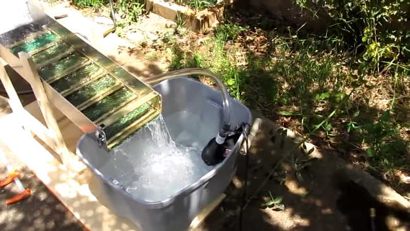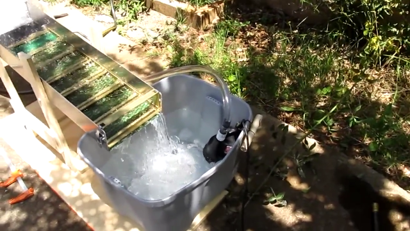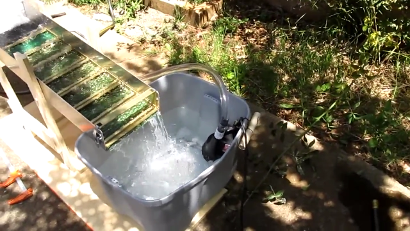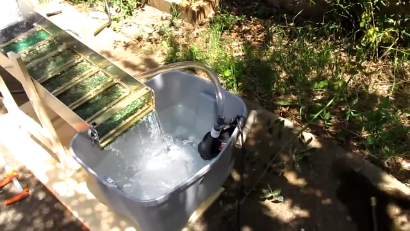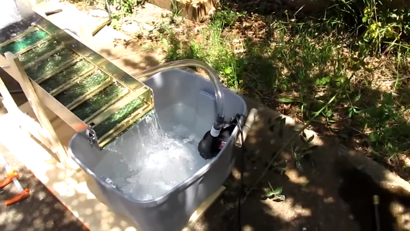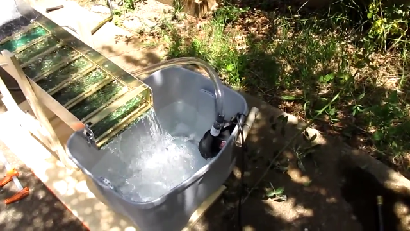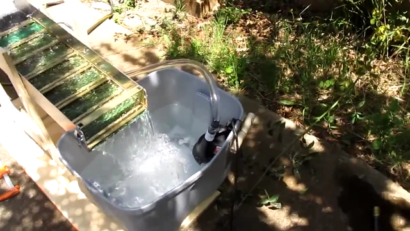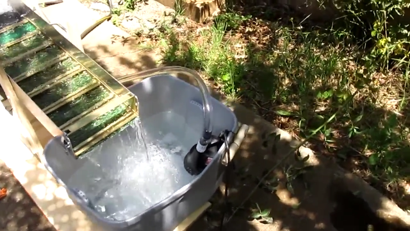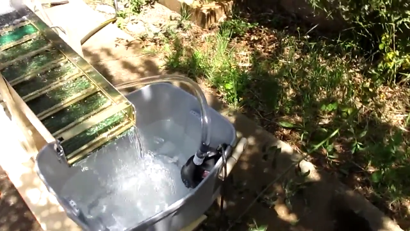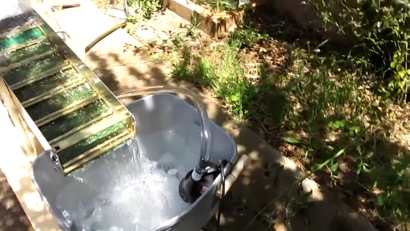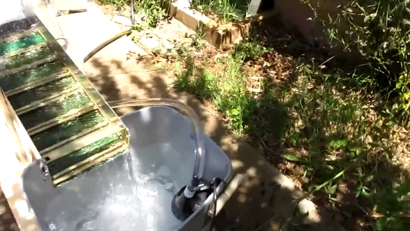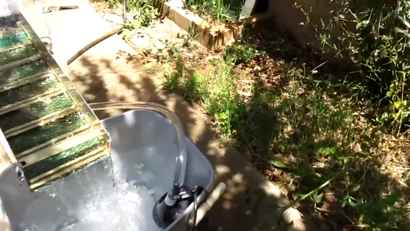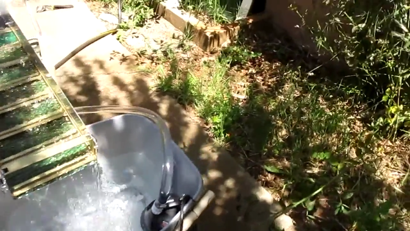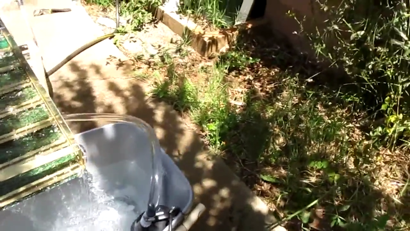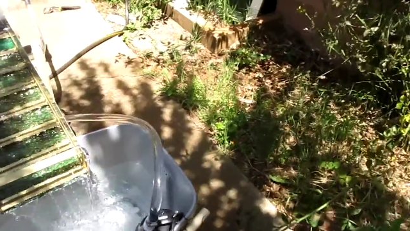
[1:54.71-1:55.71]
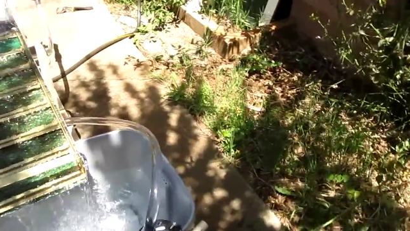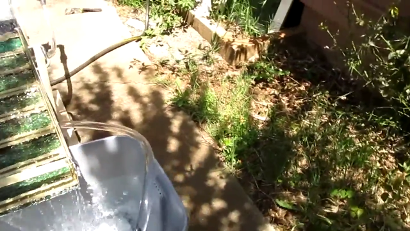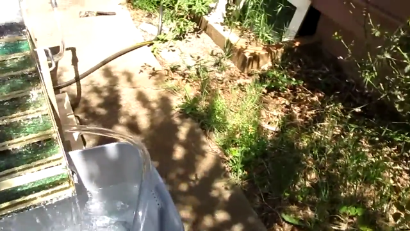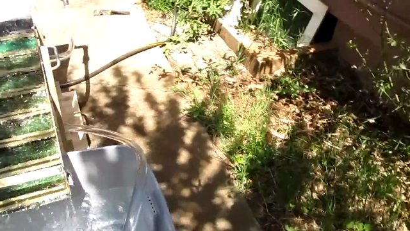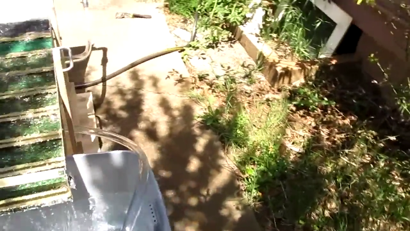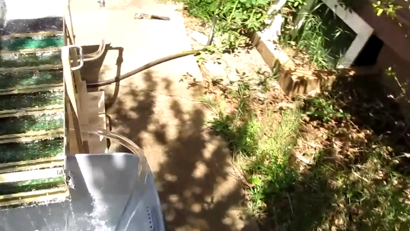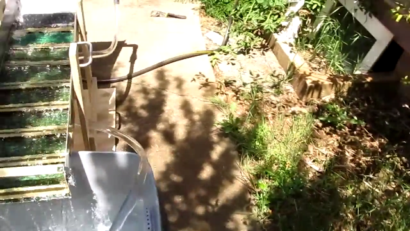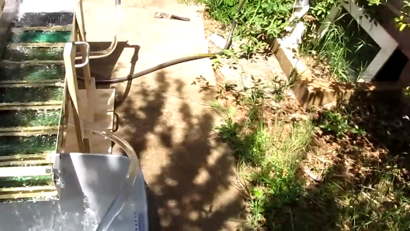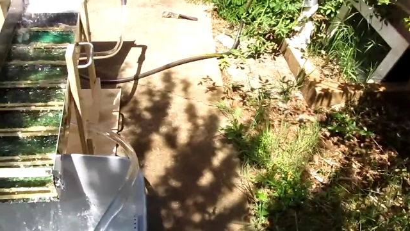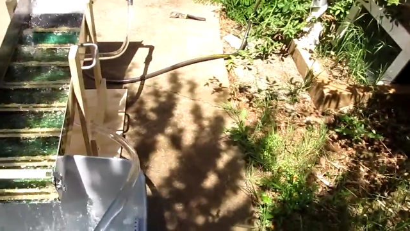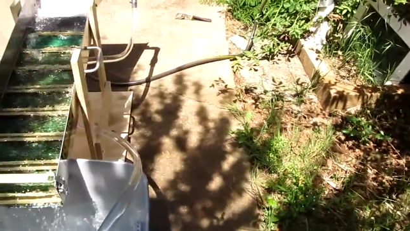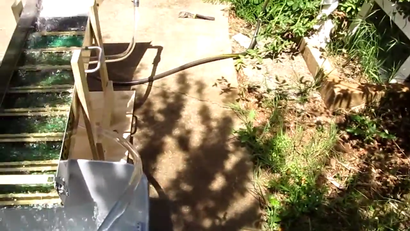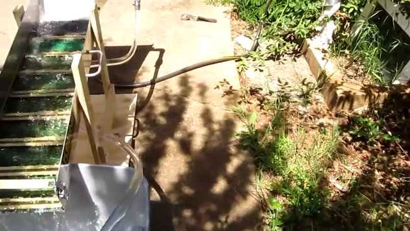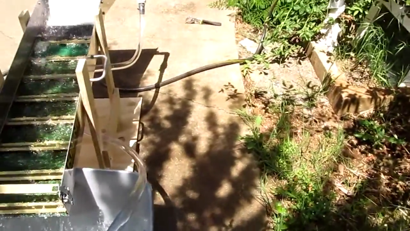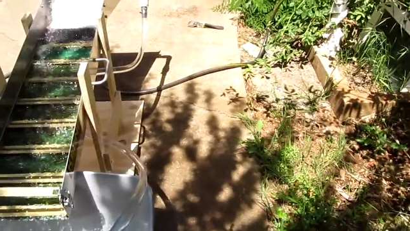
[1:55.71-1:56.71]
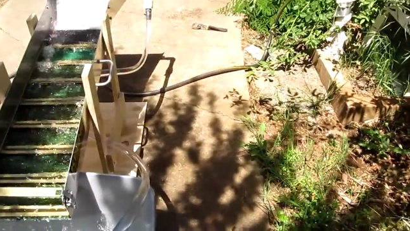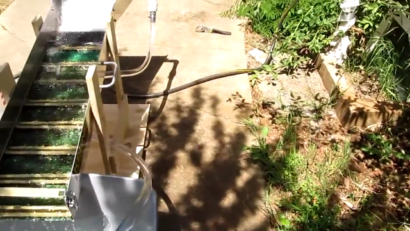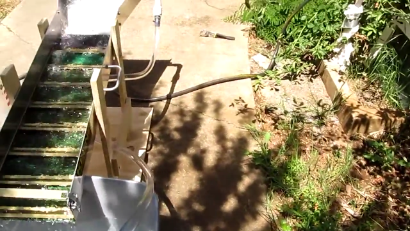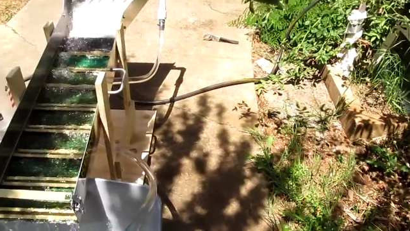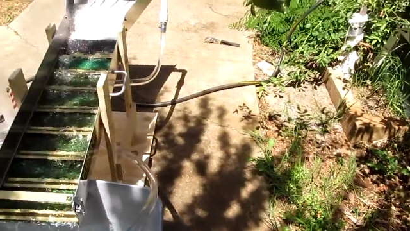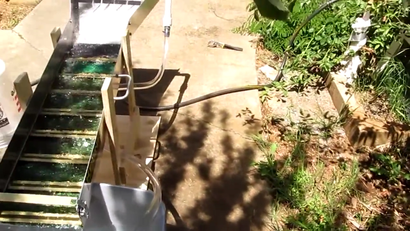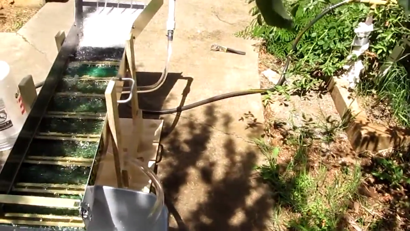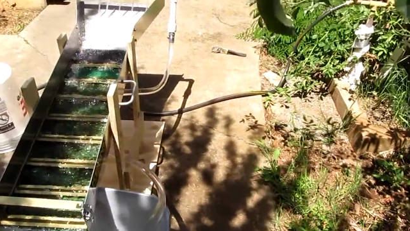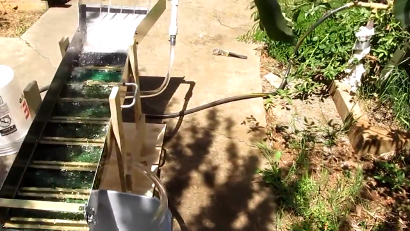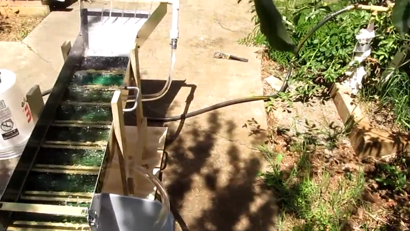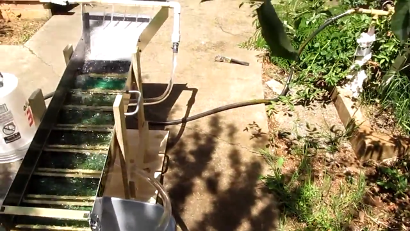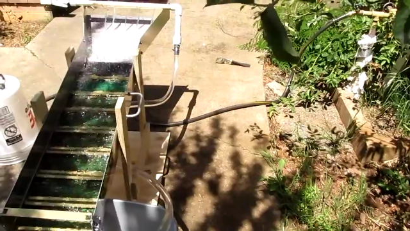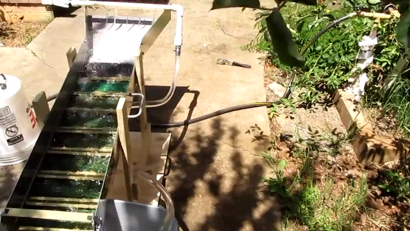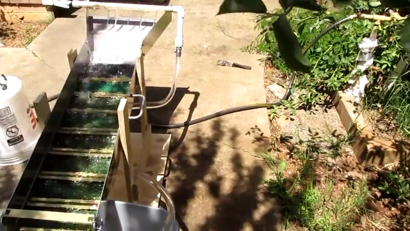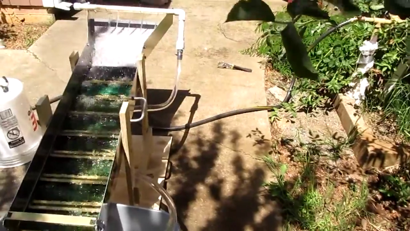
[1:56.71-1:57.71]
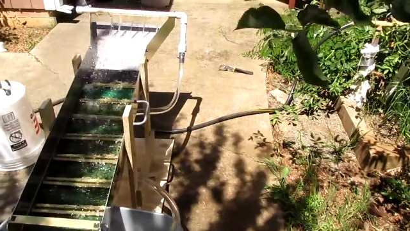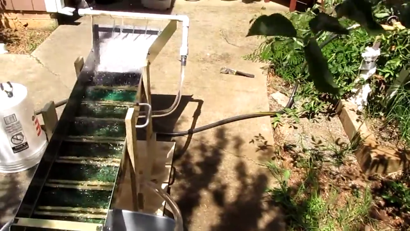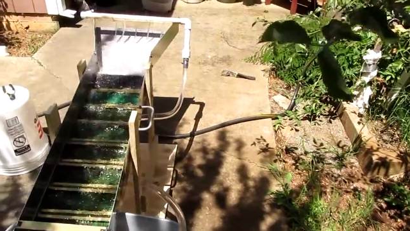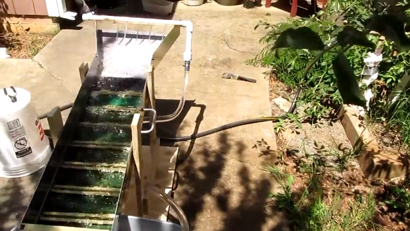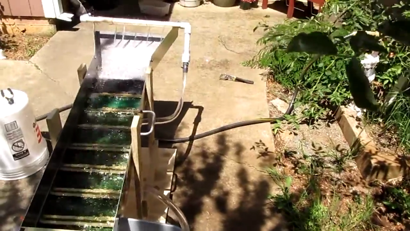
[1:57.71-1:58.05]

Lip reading: Nobody's mouth can be seen.